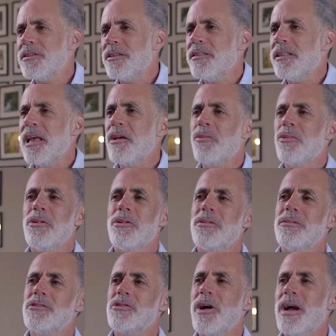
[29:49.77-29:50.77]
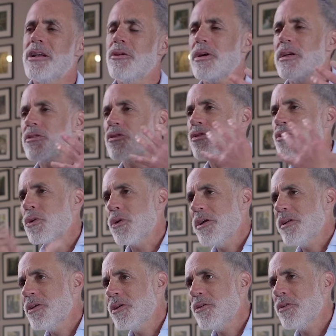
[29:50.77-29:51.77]
and they will try to
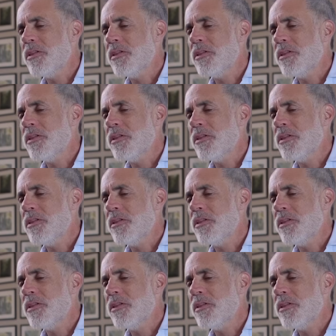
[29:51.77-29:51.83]
extort you,